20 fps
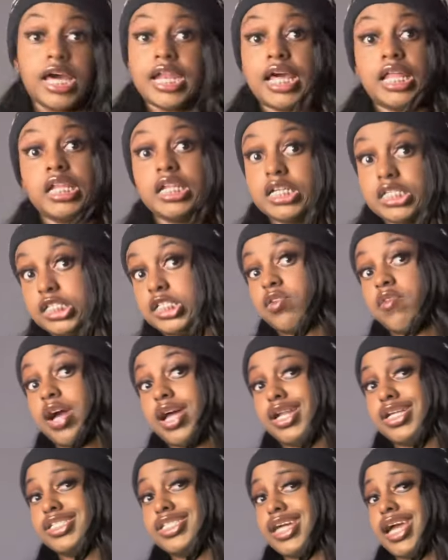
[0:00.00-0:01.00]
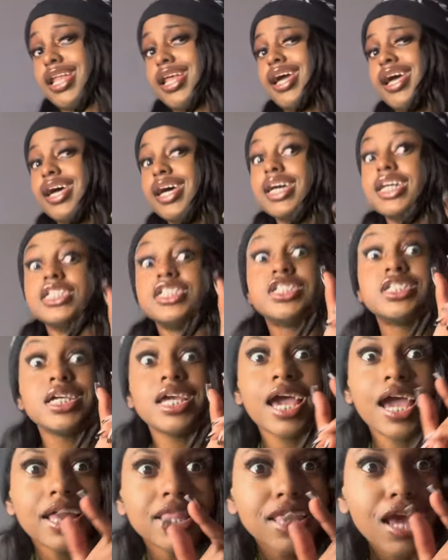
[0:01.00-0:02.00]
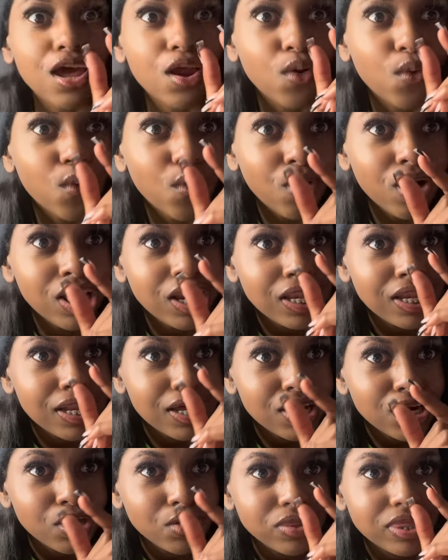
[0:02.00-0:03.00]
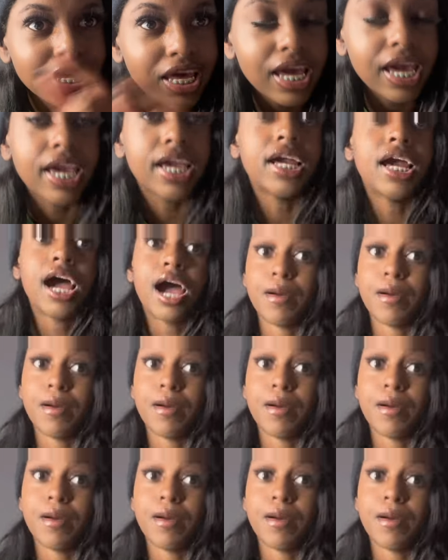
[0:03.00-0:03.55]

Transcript: that little shit, she ate that one little thing.